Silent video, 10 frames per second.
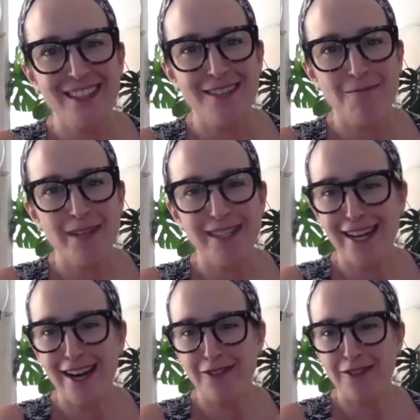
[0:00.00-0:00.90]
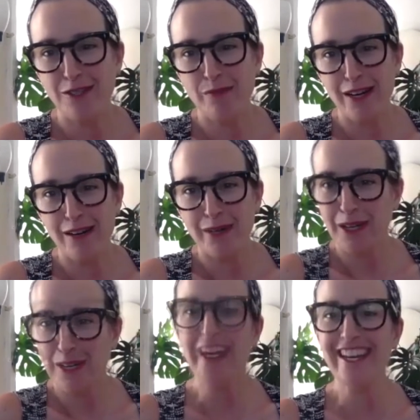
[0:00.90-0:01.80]
Wednesday afternoons better, but
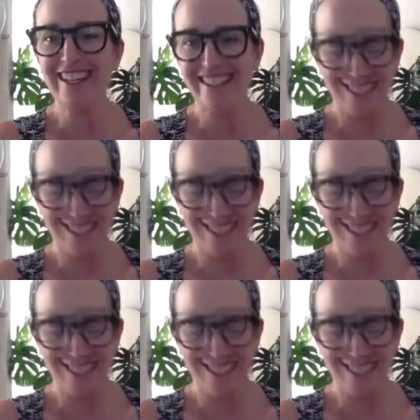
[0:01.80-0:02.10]
cookies.